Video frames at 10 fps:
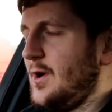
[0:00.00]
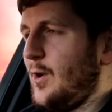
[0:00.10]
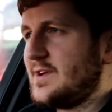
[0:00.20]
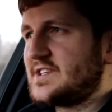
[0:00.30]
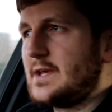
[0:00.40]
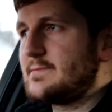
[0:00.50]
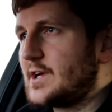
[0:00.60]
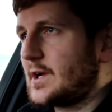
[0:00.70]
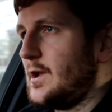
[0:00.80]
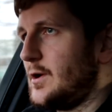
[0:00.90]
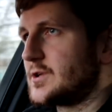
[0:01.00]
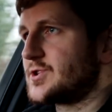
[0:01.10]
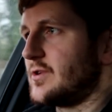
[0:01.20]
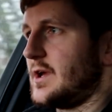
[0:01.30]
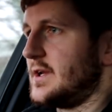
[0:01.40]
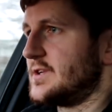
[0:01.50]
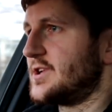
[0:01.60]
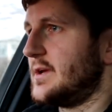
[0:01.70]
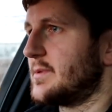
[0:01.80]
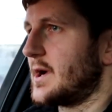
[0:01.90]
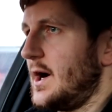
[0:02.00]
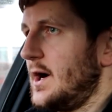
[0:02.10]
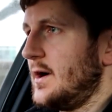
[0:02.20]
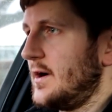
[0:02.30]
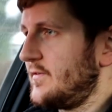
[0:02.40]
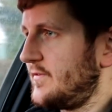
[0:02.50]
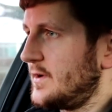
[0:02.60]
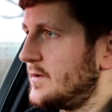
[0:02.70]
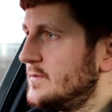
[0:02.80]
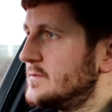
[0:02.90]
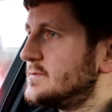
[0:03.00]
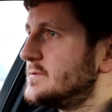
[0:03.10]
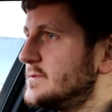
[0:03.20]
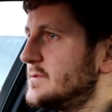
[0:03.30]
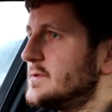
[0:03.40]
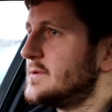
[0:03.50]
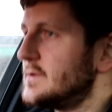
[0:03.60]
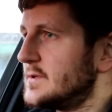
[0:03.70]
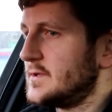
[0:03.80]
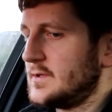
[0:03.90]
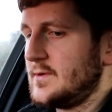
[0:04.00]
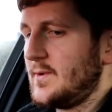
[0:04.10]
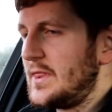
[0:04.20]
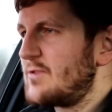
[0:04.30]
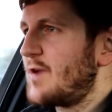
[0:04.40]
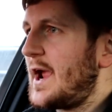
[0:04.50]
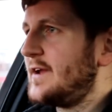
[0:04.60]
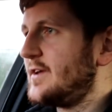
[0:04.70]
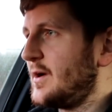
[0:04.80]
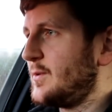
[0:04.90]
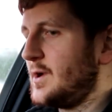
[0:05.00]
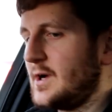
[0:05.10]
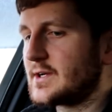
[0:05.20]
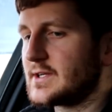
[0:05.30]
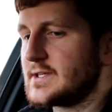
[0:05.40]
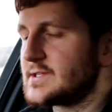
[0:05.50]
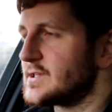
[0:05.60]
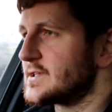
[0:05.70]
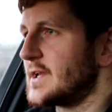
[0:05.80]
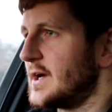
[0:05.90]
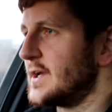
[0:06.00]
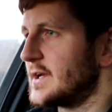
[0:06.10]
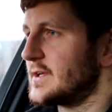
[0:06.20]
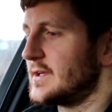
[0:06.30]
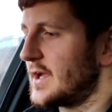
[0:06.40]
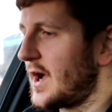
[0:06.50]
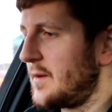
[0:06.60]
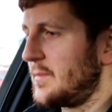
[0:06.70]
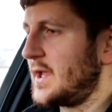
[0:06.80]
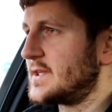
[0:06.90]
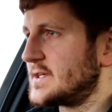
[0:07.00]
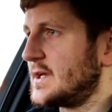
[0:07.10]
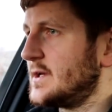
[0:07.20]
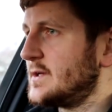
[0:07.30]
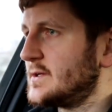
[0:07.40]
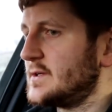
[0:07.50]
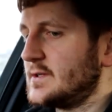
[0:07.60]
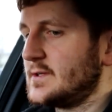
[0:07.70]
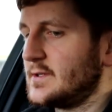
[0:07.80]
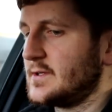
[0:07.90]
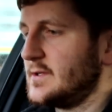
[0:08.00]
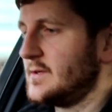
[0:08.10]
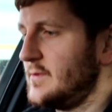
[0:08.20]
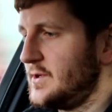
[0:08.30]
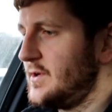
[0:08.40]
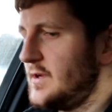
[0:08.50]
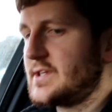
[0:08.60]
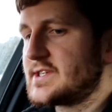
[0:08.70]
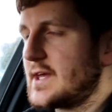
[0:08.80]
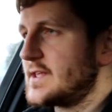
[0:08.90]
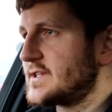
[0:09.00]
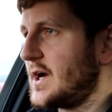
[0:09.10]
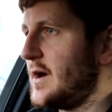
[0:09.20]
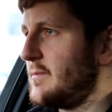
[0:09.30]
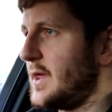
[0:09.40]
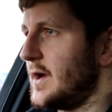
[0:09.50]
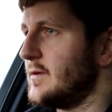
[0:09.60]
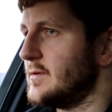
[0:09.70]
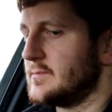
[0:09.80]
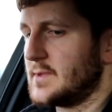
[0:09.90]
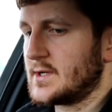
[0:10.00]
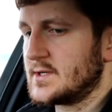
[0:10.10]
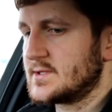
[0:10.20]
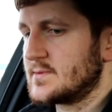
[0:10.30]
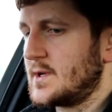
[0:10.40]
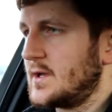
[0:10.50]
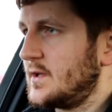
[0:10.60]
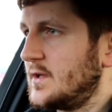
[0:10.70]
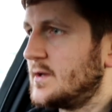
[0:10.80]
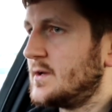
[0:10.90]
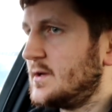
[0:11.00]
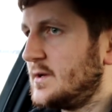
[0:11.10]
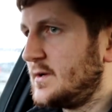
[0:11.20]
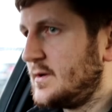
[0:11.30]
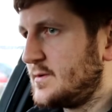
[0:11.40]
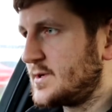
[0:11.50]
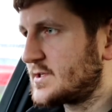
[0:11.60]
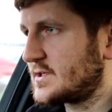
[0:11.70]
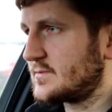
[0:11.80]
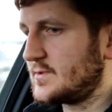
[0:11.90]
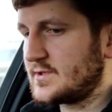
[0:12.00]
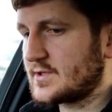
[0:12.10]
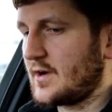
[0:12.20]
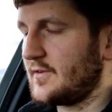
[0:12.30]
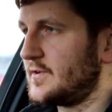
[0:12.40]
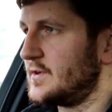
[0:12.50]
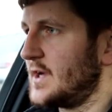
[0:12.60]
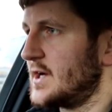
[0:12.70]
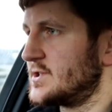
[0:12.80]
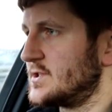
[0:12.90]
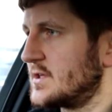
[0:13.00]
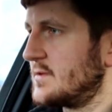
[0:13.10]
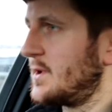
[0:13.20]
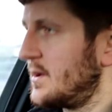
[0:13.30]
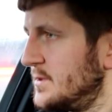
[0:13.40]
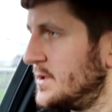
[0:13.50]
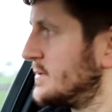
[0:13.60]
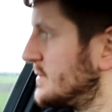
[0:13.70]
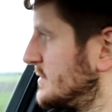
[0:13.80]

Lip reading: Always seems like a luxury in a cheap car, I feel. When the radio works, it's just like, you can't beat it. You do need to set the time though, because we just got a few dashes at the moment.